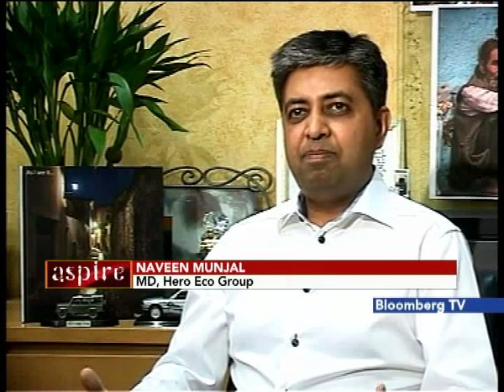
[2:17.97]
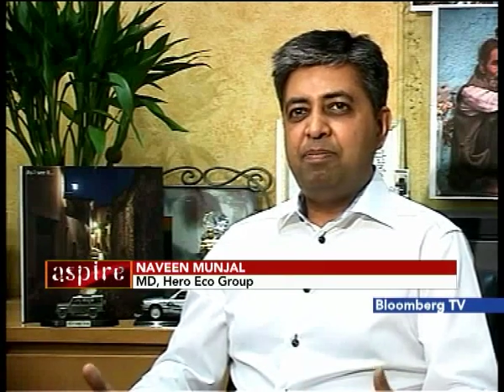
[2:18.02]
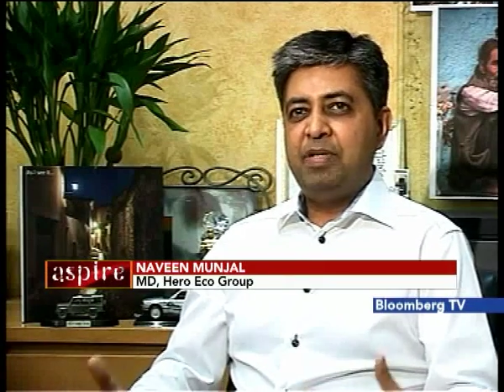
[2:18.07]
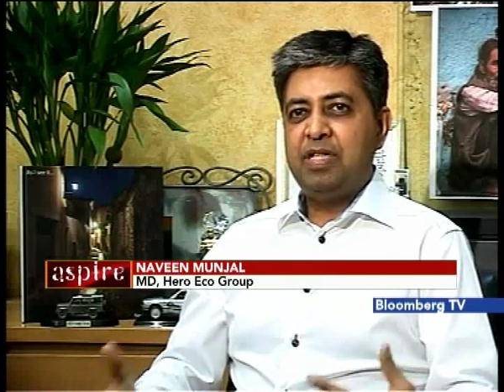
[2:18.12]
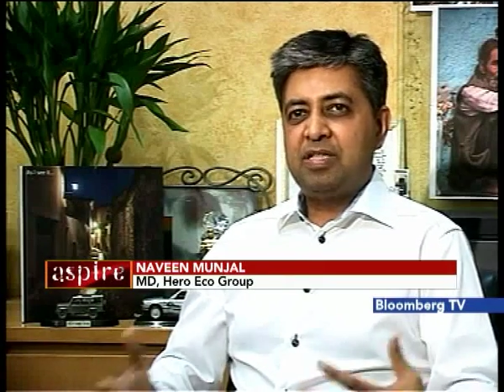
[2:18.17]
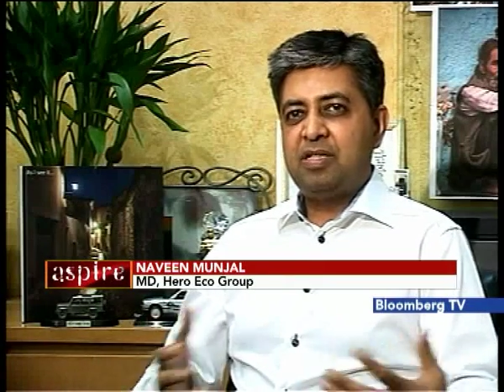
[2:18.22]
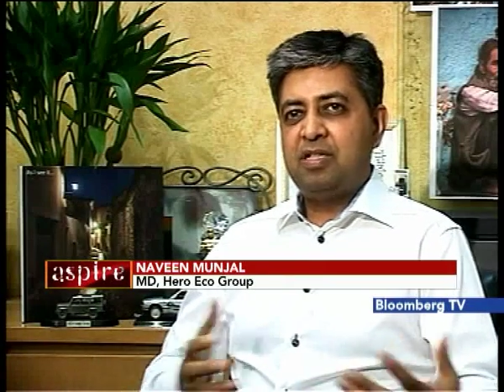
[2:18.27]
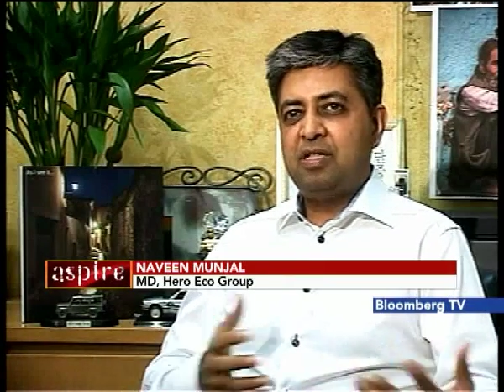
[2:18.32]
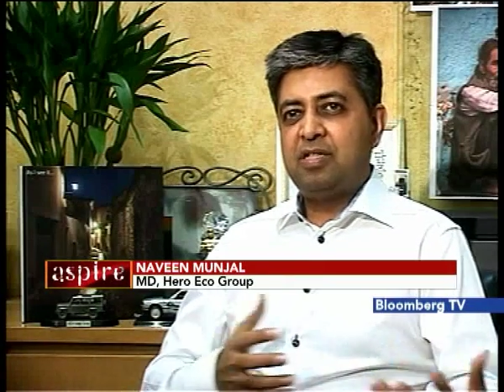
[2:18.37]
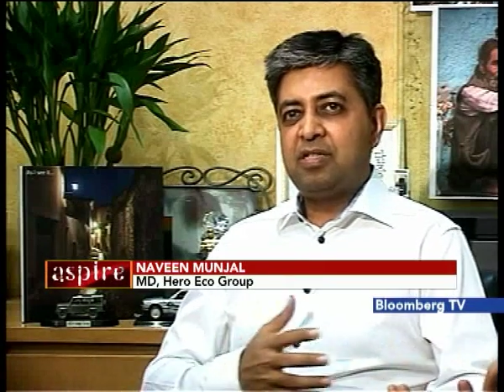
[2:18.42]

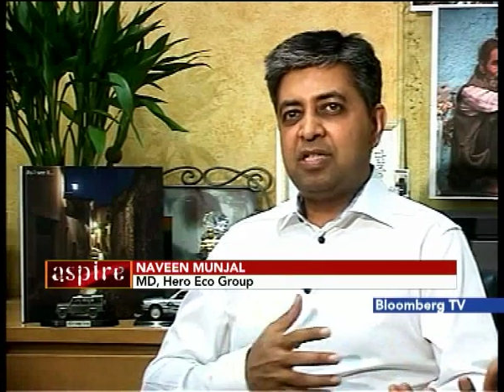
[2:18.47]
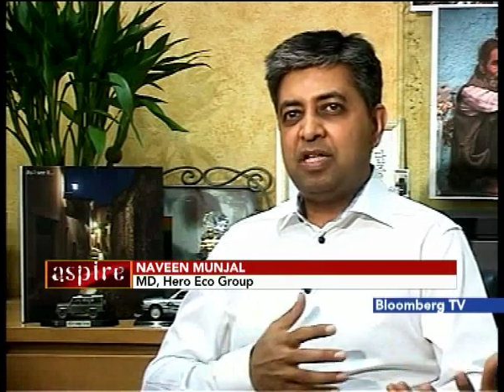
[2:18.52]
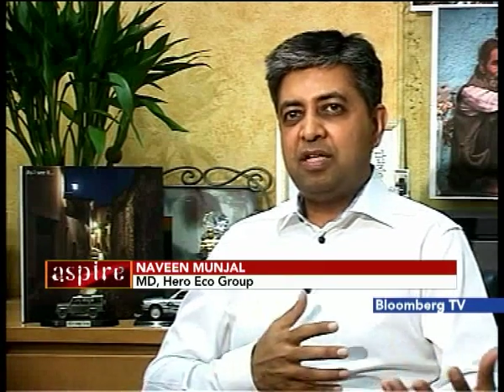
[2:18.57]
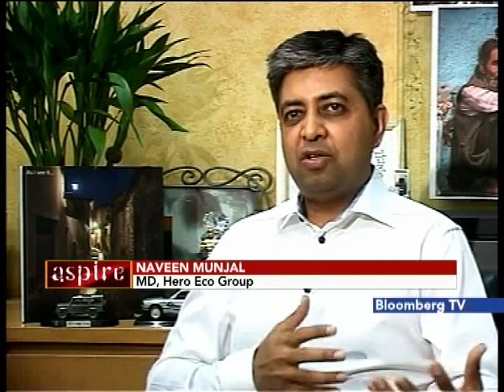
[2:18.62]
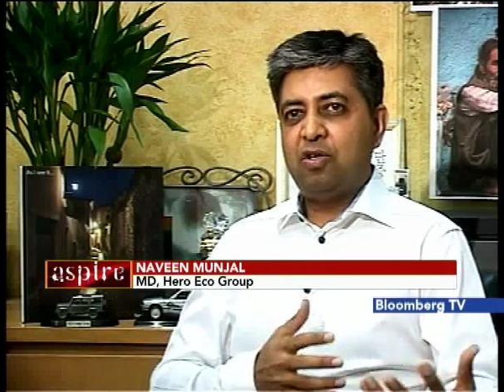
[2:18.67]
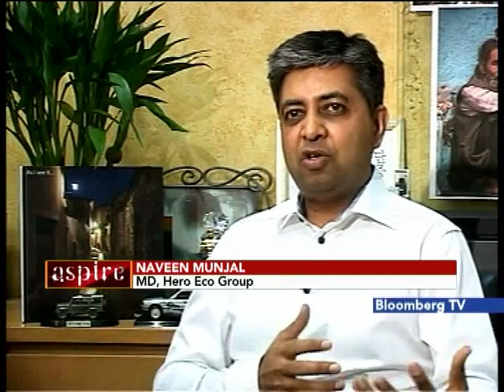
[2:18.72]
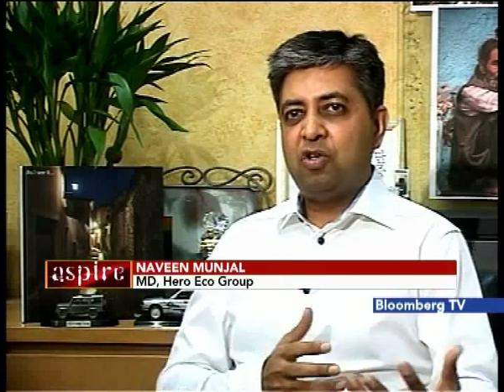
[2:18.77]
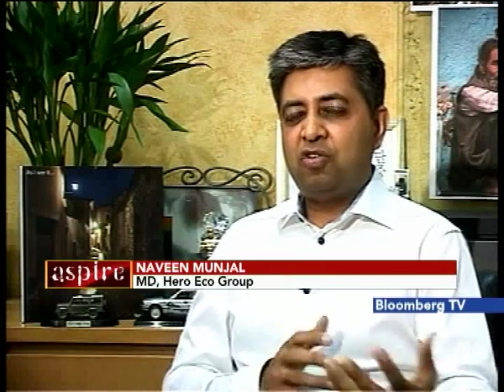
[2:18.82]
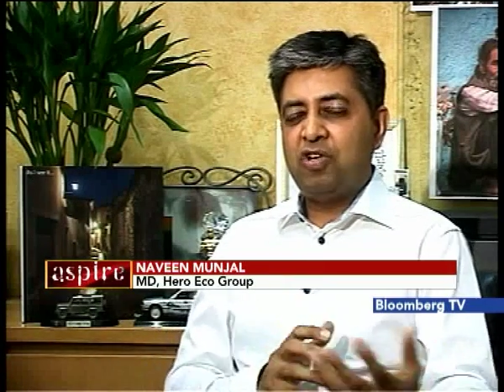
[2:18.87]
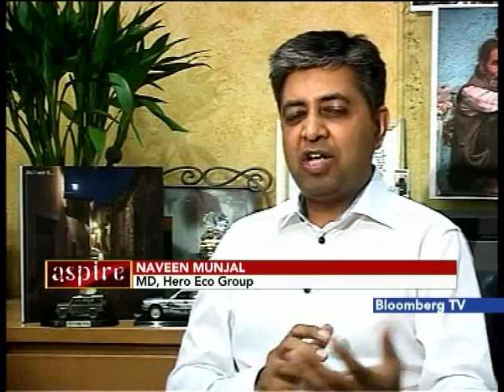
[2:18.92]
business and,
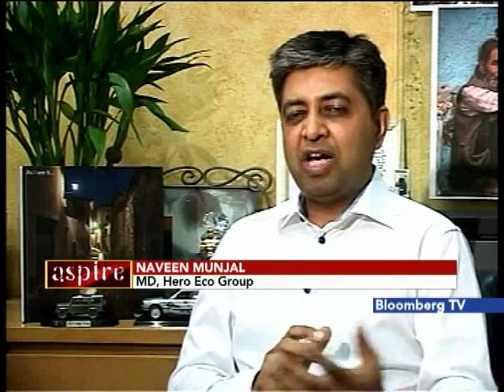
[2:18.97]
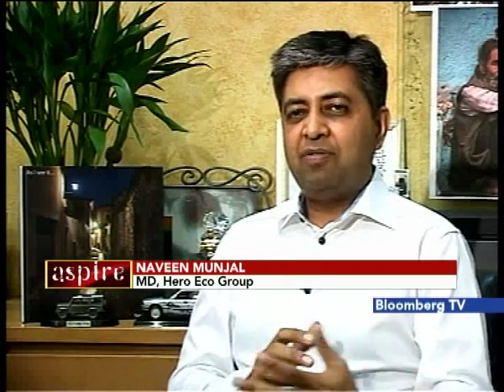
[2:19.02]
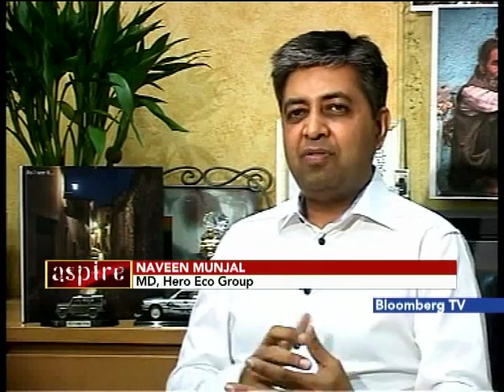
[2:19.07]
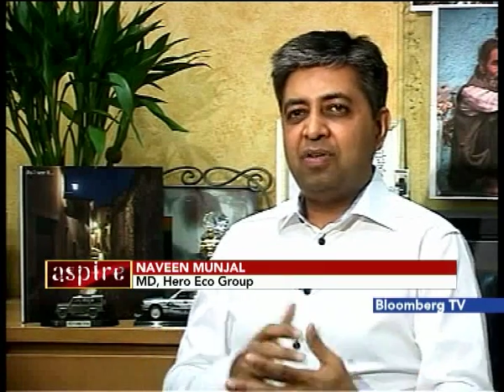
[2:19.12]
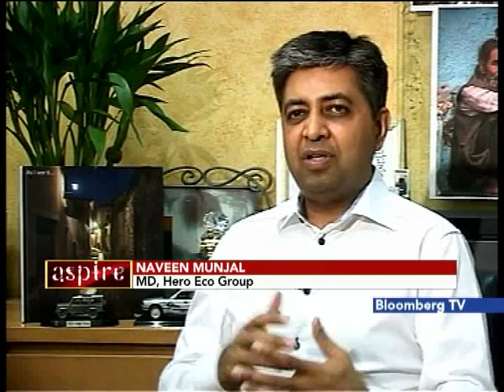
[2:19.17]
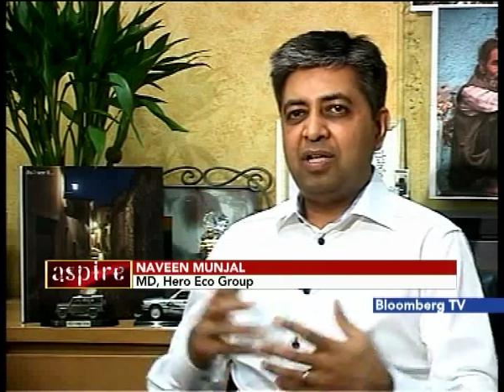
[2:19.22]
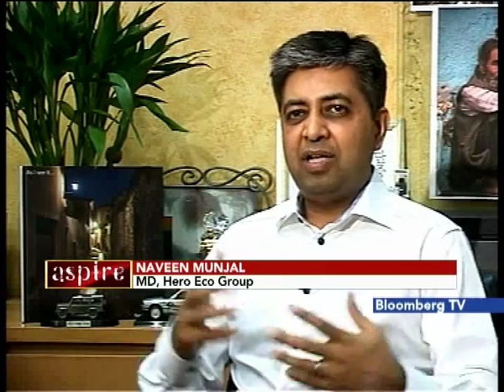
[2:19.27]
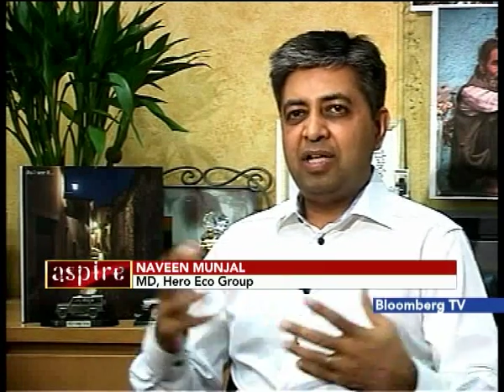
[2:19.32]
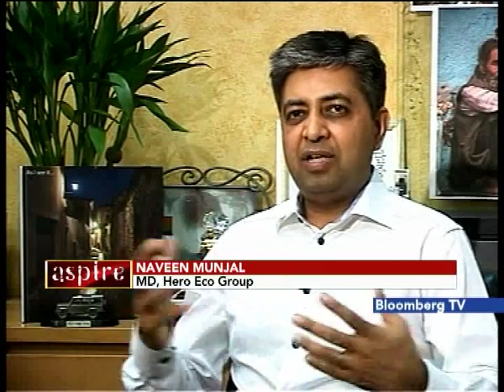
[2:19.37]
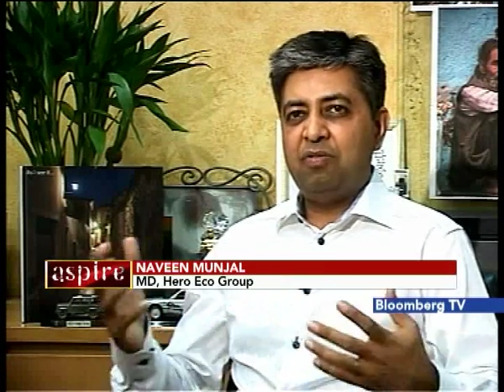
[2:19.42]
you know,
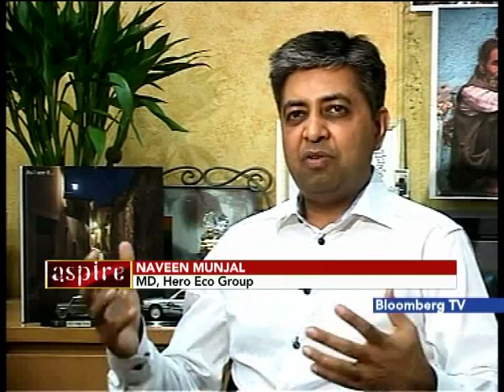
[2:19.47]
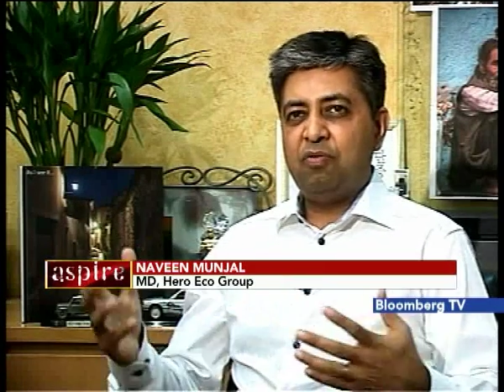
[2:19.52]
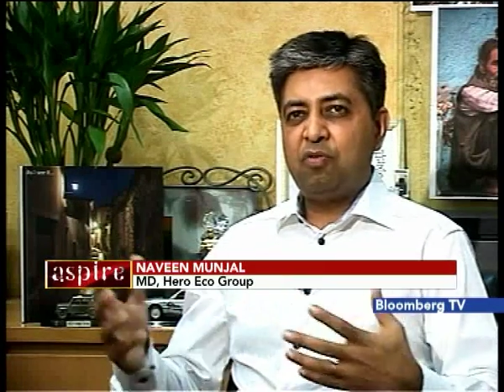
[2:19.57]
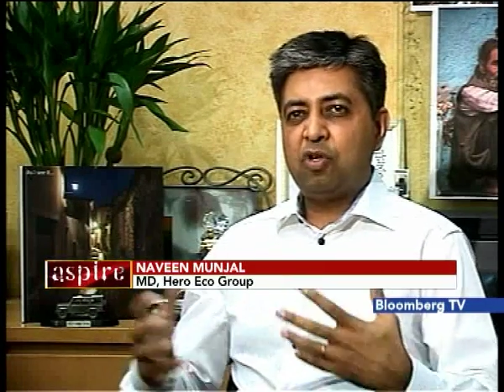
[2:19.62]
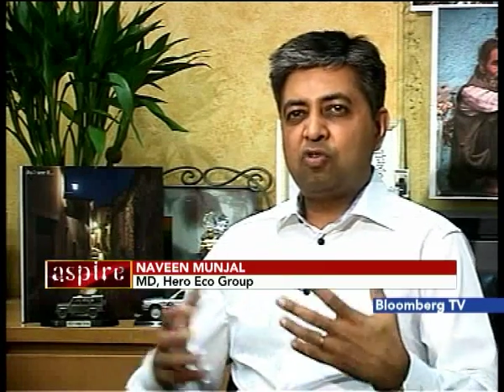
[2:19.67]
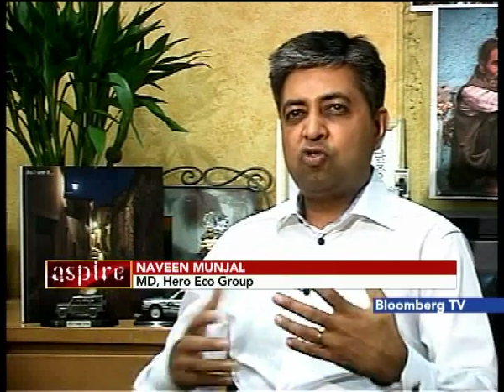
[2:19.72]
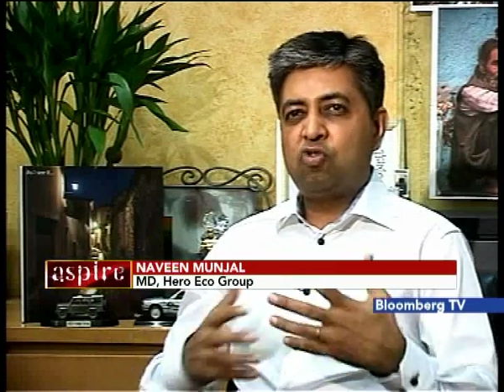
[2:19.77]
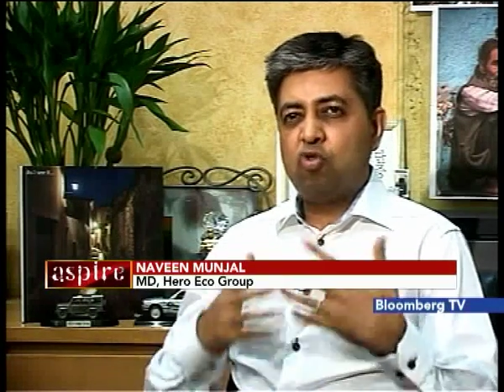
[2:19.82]
travel and we've got